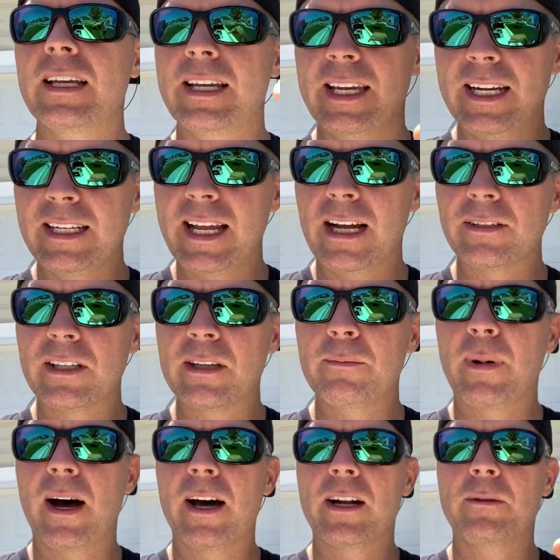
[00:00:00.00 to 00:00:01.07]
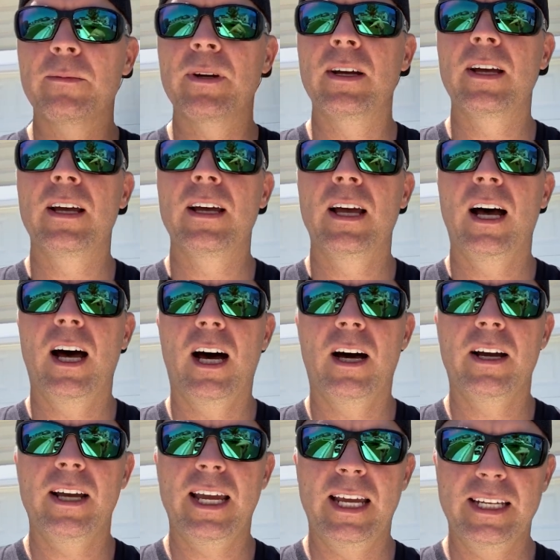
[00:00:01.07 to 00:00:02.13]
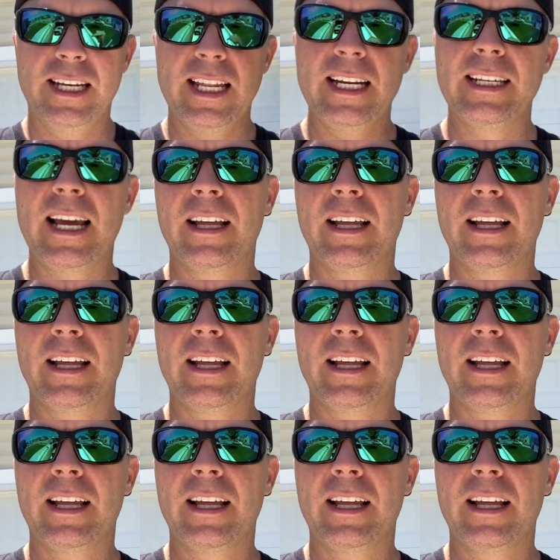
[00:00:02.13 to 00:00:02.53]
Get it down to the bottom and get it